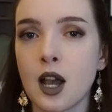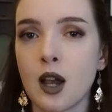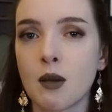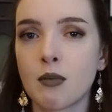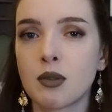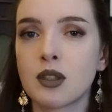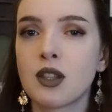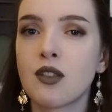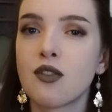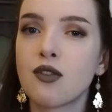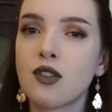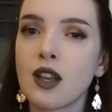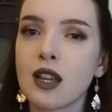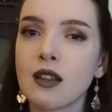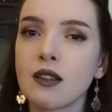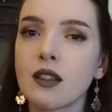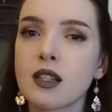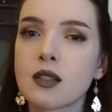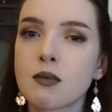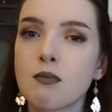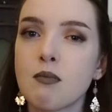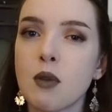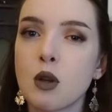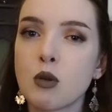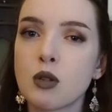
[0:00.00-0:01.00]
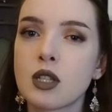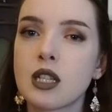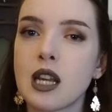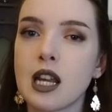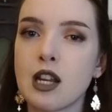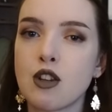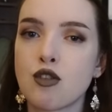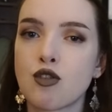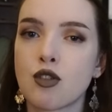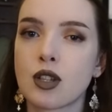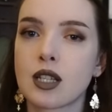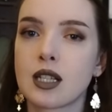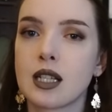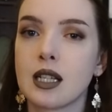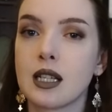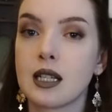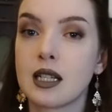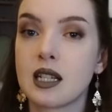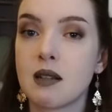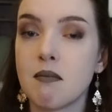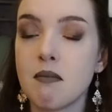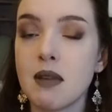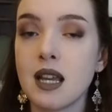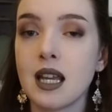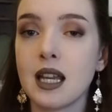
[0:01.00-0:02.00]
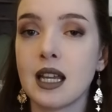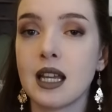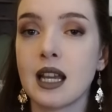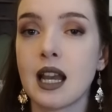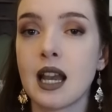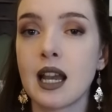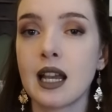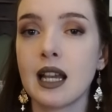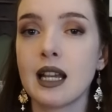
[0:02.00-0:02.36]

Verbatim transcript: but the thing that's most interesting to me